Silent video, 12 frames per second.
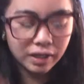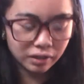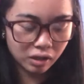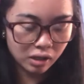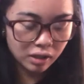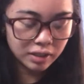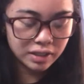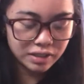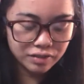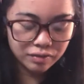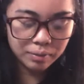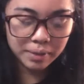I got
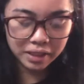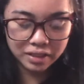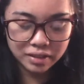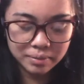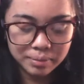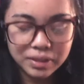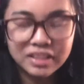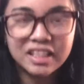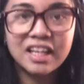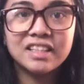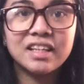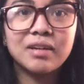is from my cousin
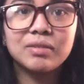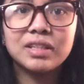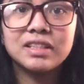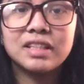Princess. I want to